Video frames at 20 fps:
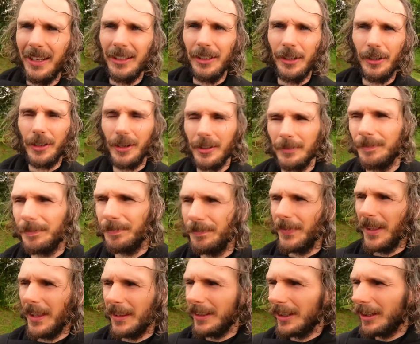in your
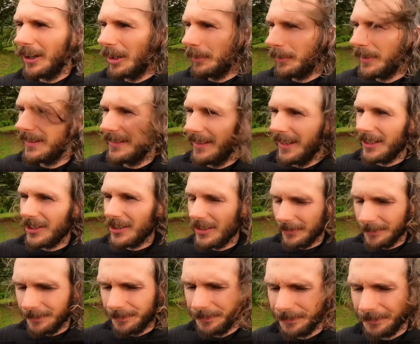in the comment
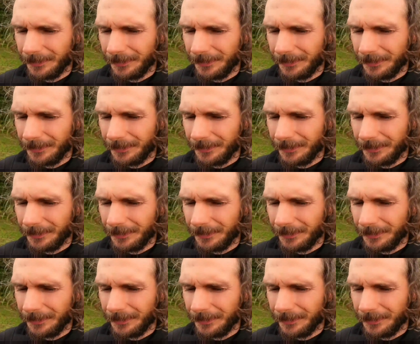section.